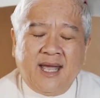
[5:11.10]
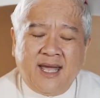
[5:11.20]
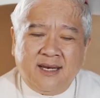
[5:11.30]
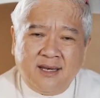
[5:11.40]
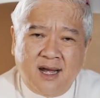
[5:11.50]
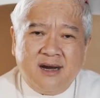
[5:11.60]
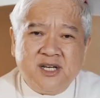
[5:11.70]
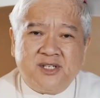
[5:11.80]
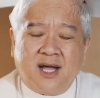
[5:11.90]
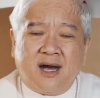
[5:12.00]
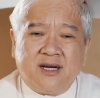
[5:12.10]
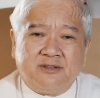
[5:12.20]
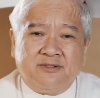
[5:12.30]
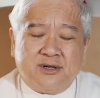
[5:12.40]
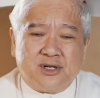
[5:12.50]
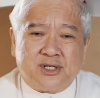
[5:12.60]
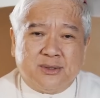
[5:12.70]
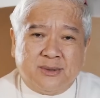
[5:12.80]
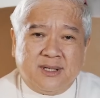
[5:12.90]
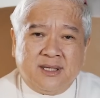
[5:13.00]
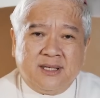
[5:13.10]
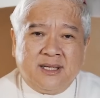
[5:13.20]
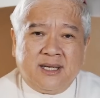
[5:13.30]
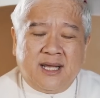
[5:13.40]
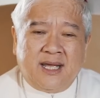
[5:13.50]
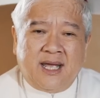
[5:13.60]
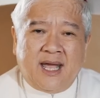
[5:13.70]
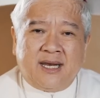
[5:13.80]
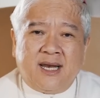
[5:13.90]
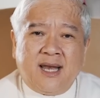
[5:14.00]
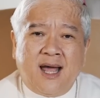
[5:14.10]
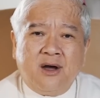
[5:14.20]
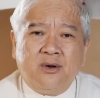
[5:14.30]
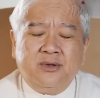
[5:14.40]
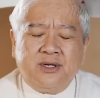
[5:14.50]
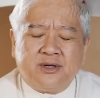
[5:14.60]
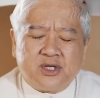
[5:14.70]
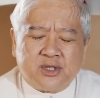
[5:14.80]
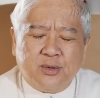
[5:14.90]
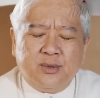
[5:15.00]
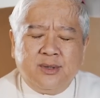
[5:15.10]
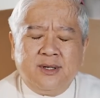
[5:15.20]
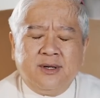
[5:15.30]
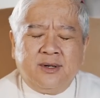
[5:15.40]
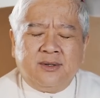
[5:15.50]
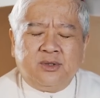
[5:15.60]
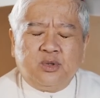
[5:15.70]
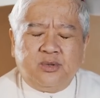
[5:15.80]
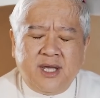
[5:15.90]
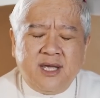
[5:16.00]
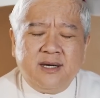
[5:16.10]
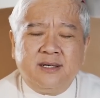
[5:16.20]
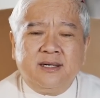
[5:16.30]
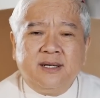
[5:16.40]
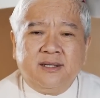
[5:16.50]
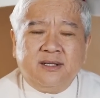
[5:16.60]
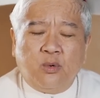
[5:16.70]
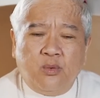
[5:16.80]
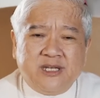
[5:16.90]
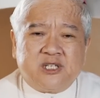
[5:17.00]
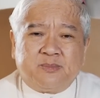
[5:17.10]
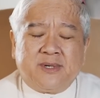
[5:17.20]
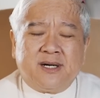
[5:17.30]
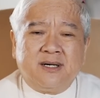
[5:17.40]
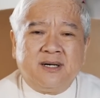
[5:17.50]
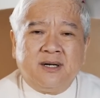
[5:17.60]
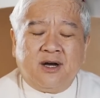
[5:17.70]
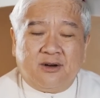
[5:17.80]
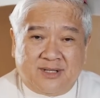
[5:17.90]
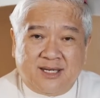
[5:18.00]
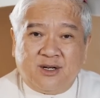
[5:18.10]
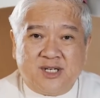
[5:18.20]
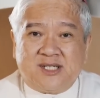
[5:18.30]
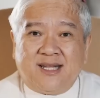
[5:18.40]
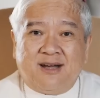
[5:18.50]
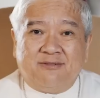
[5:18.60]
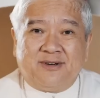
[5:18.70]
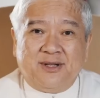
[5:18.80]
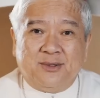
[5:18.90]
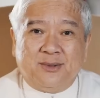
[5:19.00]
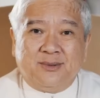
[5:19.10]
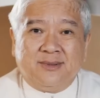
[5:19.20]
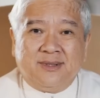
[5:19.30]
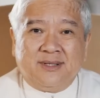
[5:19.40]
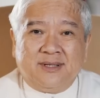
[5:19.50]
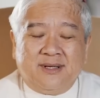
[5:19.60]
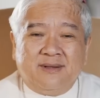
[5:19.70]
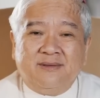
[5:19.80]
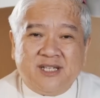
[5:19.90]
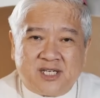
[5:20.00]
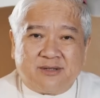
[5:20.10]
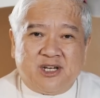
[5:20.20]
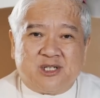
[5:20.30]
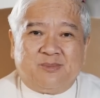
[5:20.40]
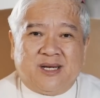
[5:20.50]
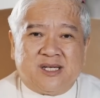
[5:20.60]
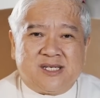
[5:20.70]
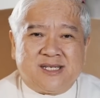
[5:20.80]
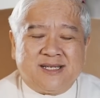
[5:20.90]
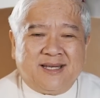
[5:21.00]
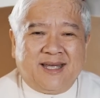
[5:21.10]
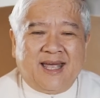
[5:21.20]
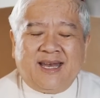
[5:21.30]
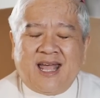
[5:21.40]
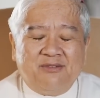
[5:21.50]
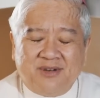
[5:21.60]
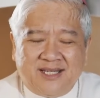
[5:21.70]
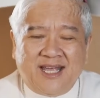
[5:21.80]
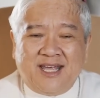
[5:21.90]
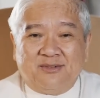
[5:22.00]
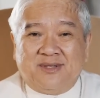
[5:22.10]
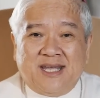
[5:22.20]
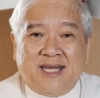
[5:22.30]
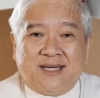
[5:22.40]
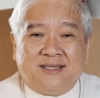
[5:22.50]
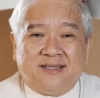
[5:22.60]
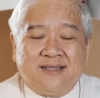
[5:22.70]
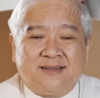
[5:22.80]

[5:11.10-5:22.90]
Enlarge the heart of your soul and allow your soul to hear the whisper of the Lord's love for you this Christmas and every day of the year.